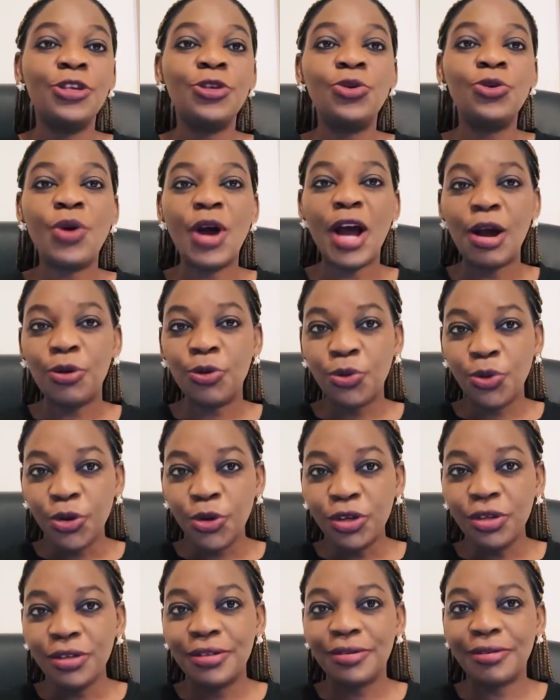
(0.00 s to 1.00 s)
you are
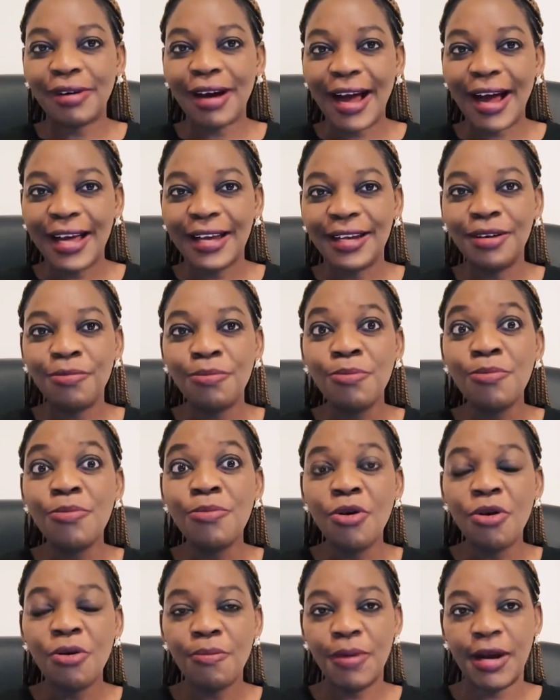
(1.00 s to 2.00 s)
going to earn
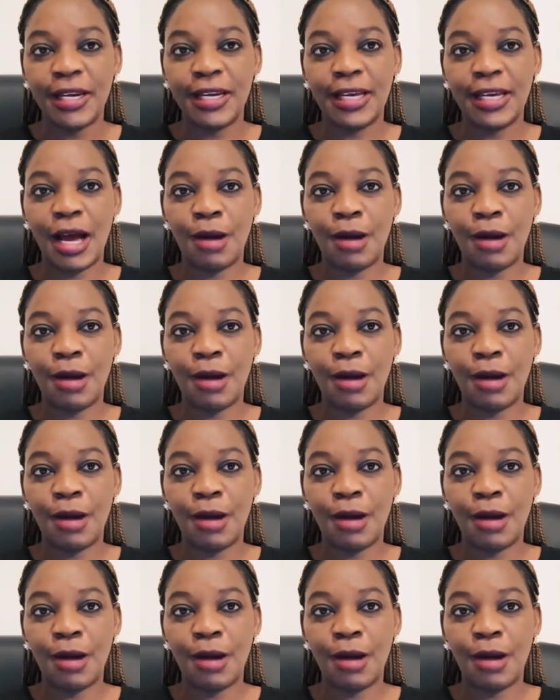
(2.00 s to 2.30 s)
more money